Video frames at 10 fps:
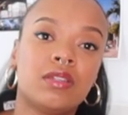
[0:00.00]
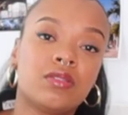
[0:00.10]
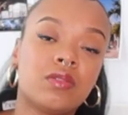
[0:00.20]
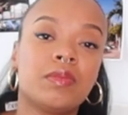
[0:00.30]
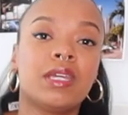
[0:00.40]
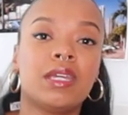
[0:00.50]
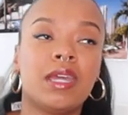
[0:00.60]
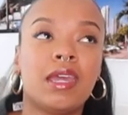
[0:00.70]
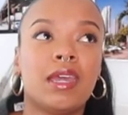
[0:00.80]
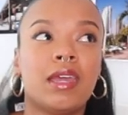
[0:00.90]
and
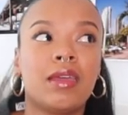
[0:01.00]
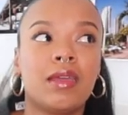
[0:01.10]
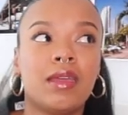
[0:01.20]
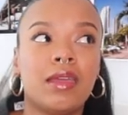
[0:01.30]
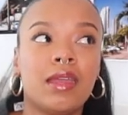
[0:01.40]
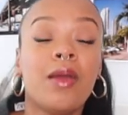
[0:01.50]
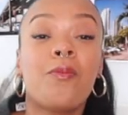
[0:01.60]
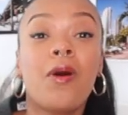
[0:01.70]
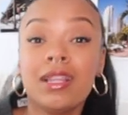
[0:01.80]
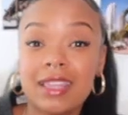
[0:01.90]
soulmate, and I
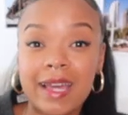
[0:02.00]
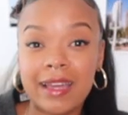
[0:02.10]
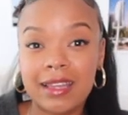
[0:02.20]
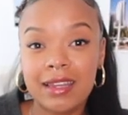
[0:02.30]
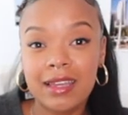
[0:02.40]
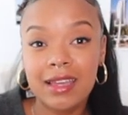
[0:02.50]
want that.